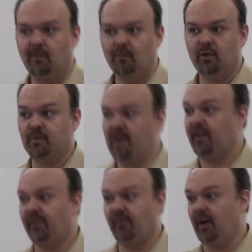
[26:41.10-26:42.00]
which
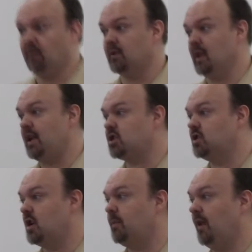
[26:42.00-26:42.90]
means their
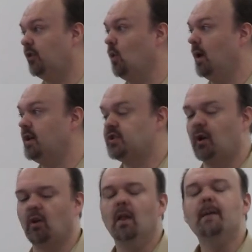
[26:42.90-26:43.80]
relationship is going to
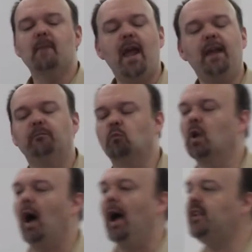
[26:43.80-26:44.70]
struggle. Hey,
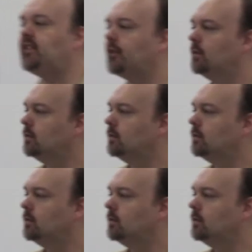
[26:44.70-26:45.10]
guys,